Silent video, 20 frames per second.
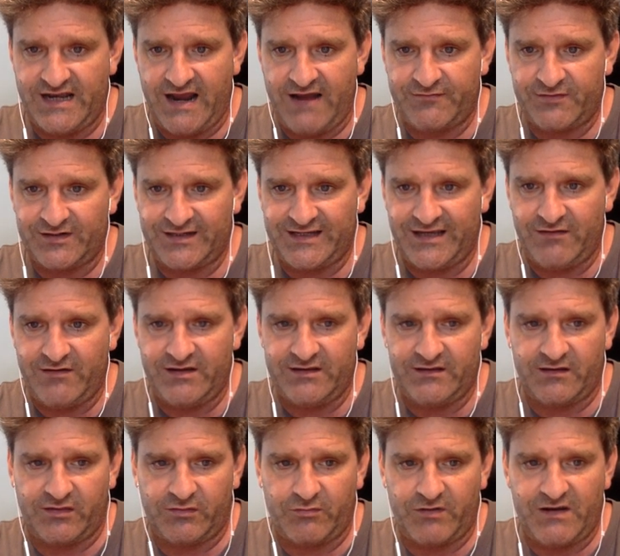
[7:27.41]
After killing
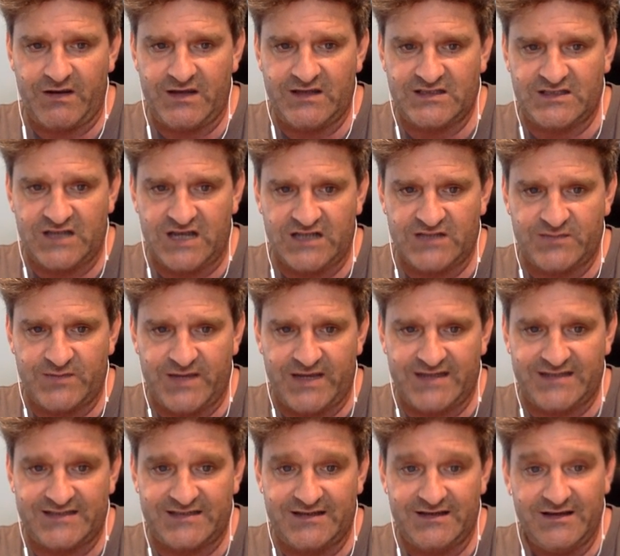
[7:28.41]
the three
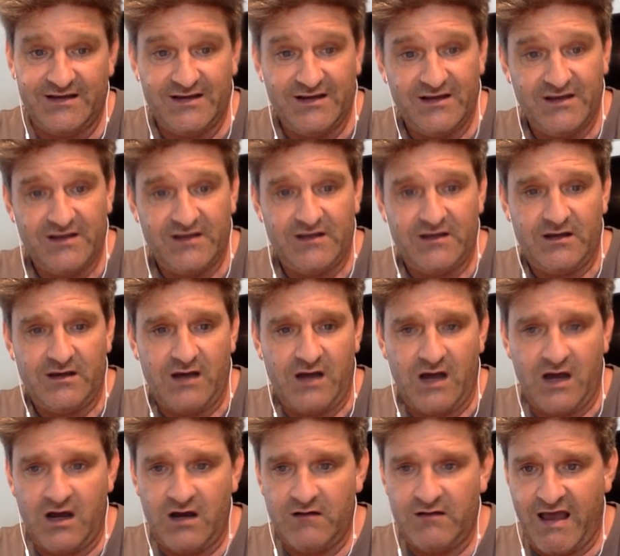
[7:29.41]
suspects
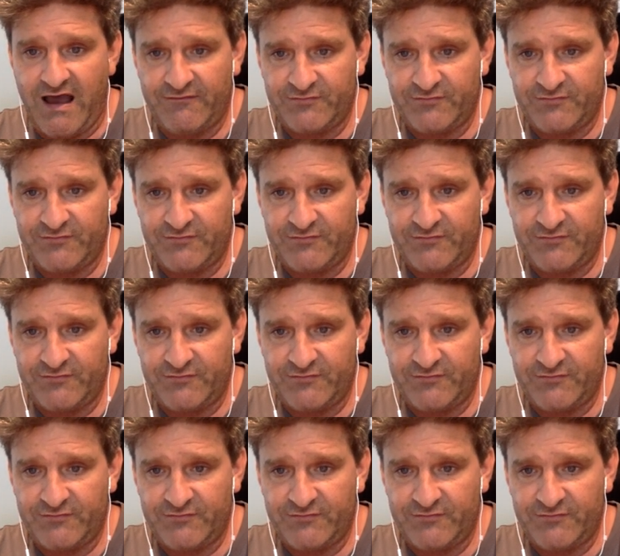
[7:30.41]
are